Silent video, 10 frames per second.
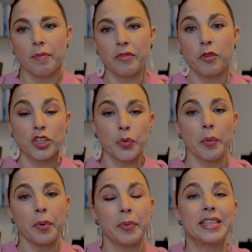
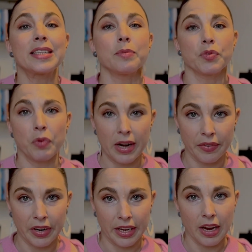41 probably seems really,
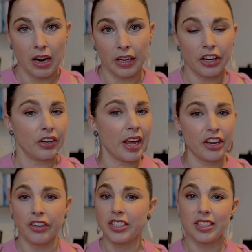really young, and you're like,
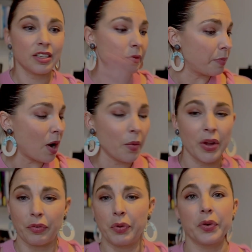you're still partway
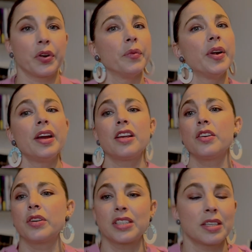through your career, you
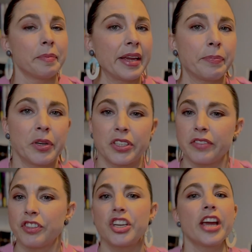can still make
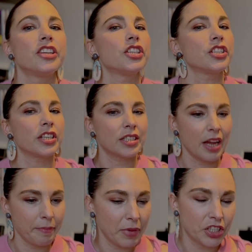positive changes, it's
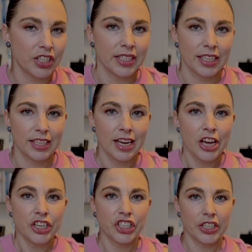like much easier
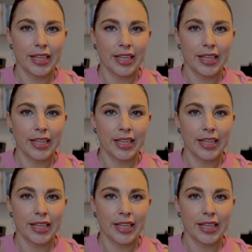to do